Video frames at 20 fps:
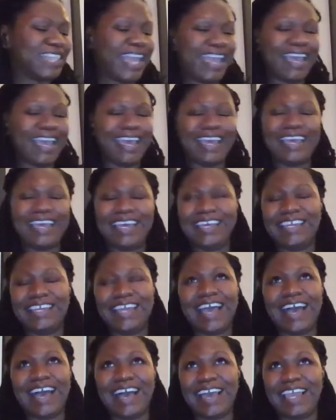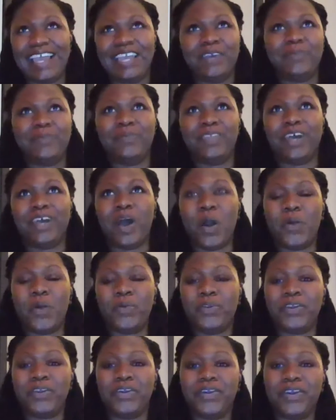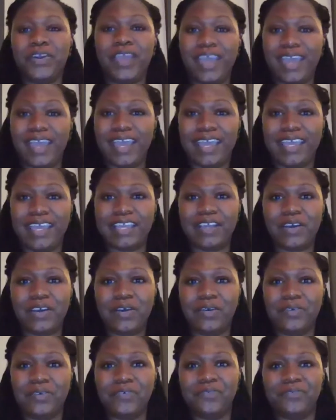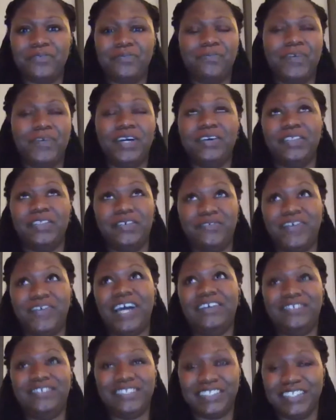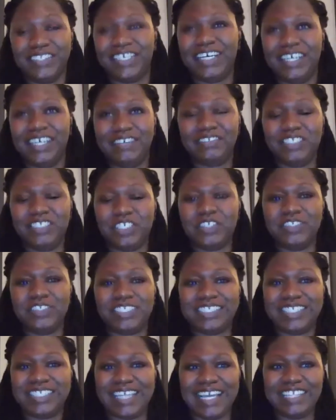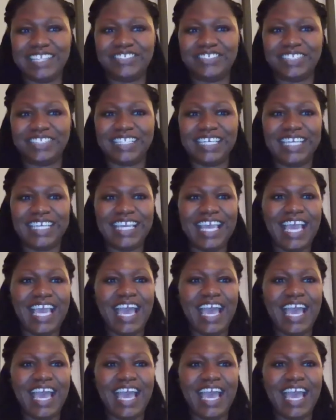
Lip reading: and I am the owner and the founder of Jones and Naturally.